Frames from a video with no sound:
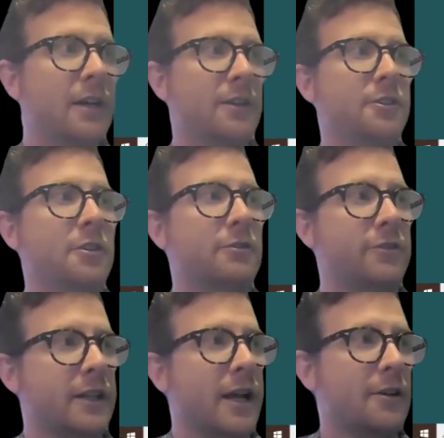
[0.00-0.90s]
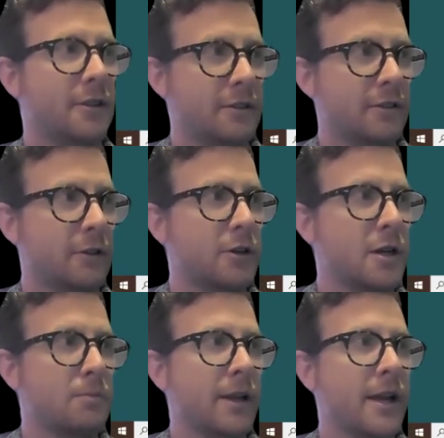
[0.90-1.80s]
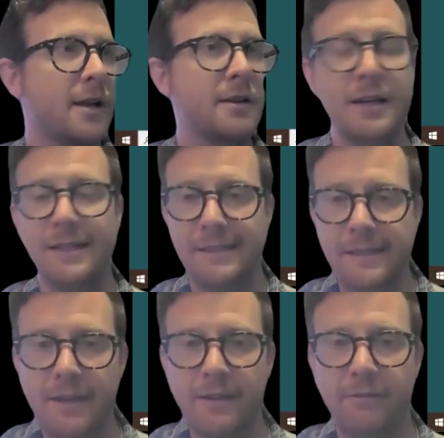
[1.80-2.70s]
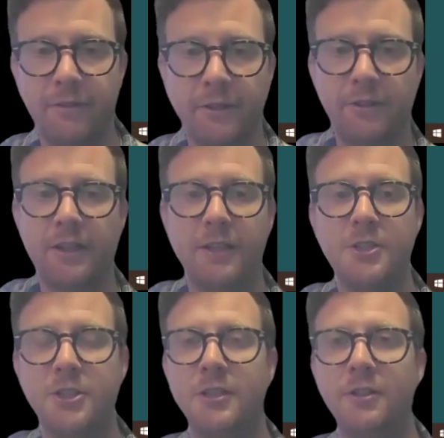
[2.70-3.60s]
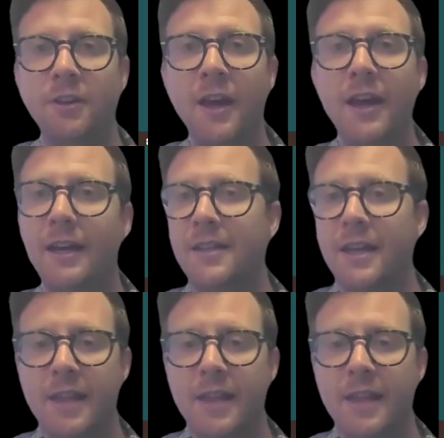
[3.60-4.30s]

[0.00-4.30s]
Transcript: So you'll fill out this learning plan, send it for signatures, and